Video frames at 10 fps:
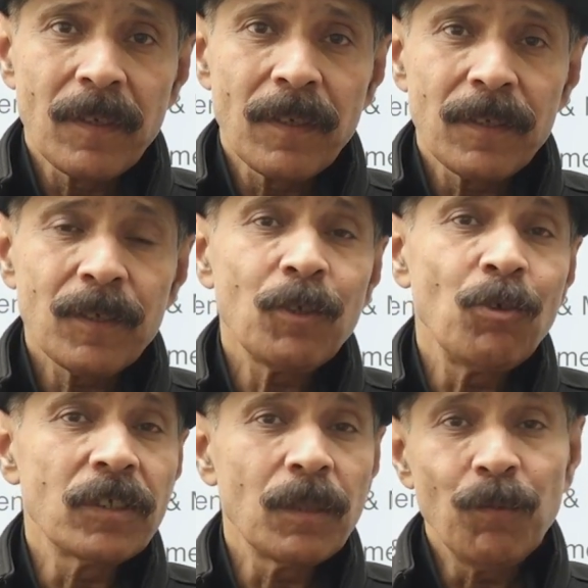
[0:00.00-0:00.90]
So you
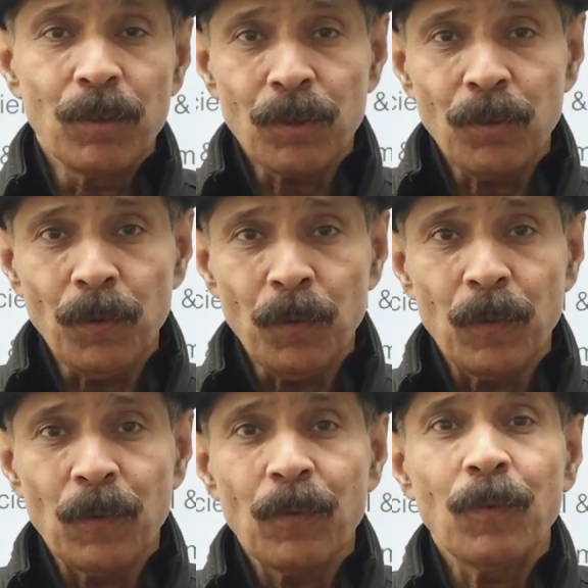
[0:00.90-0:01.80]
are supposed to
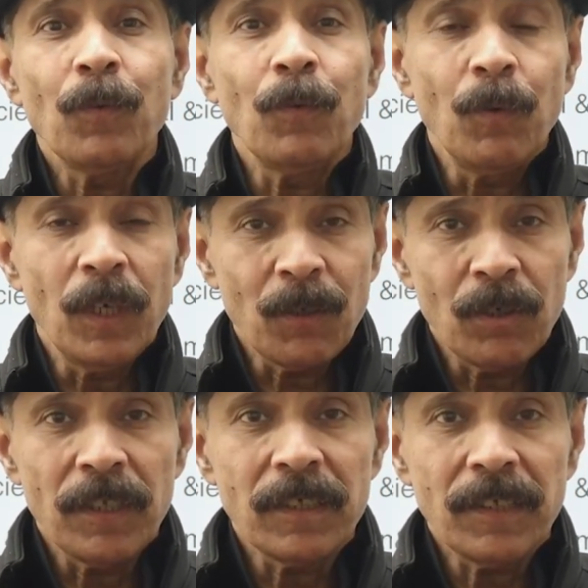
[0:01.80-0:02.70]
work
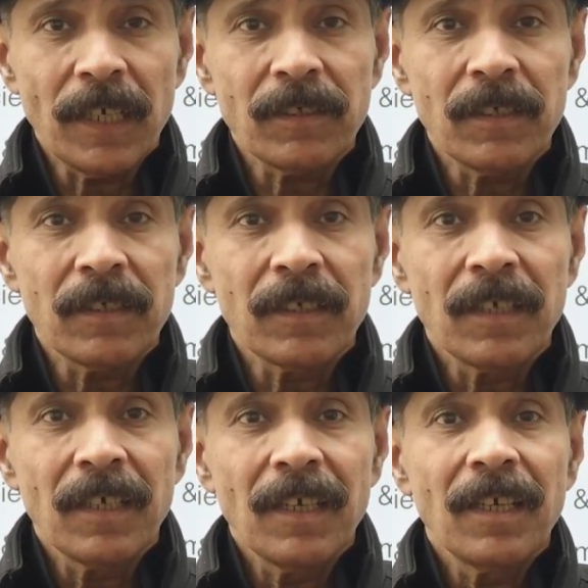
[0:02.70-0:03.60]
on these sections
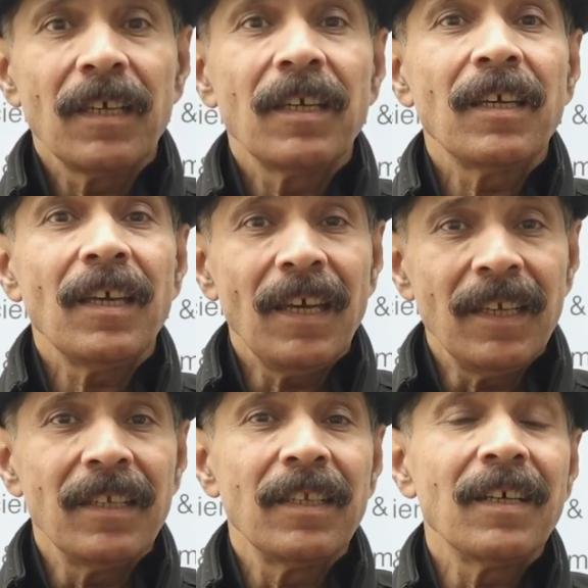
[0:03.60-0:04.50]

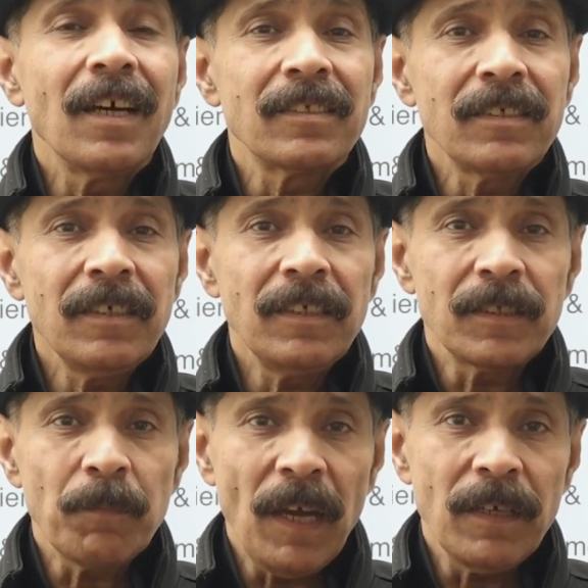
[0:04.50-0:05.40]
in a
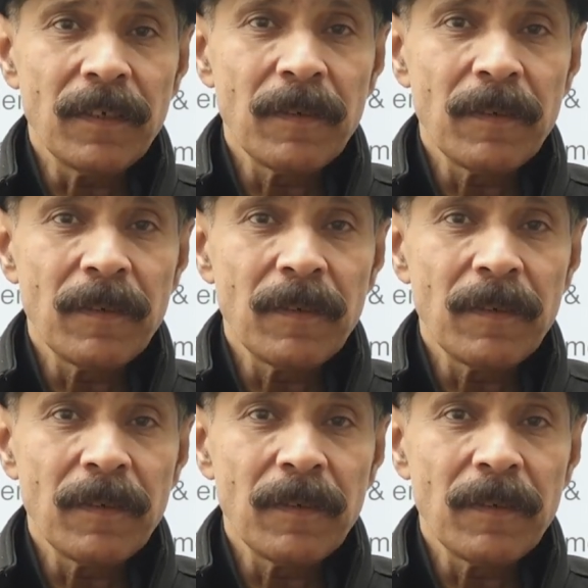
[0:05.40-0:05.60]
serious manner.